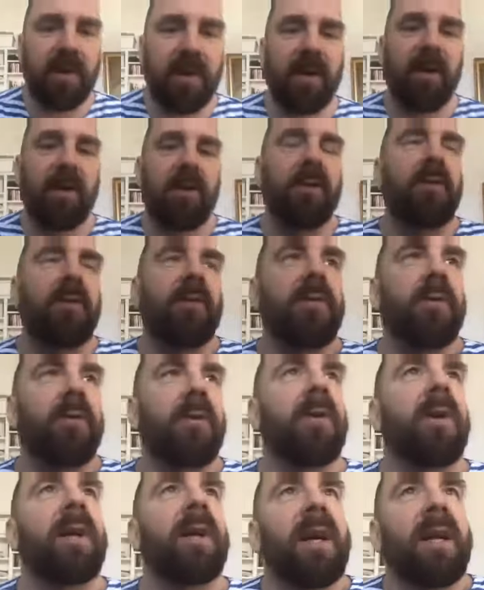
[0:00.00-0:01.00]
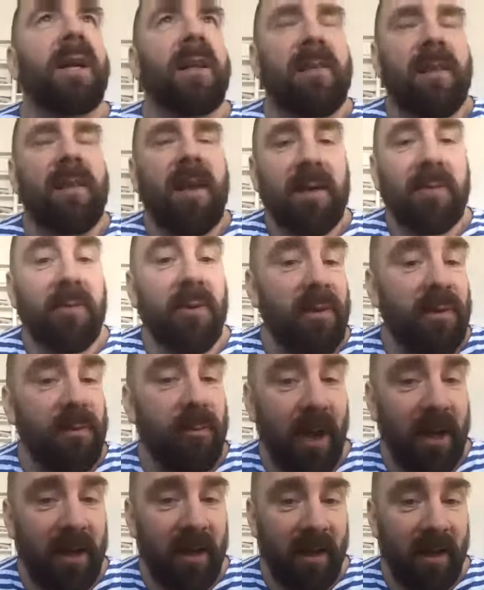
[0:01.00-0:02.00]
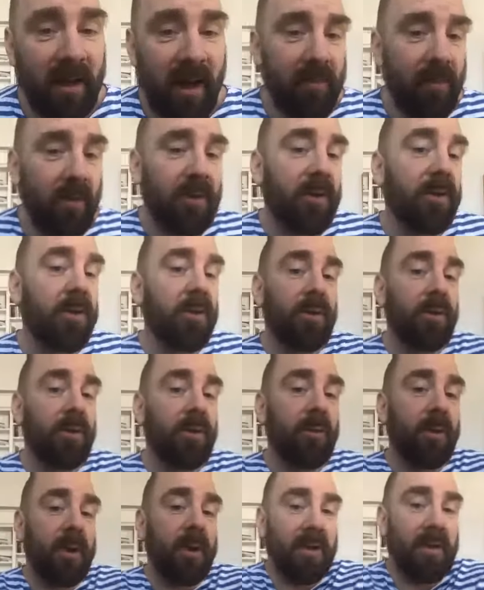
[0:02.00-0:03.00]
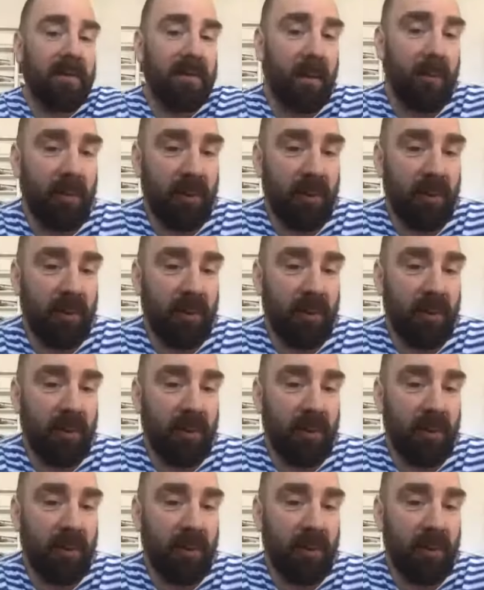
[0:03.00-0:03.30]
So the setup was ready. I wanted to do it in summer,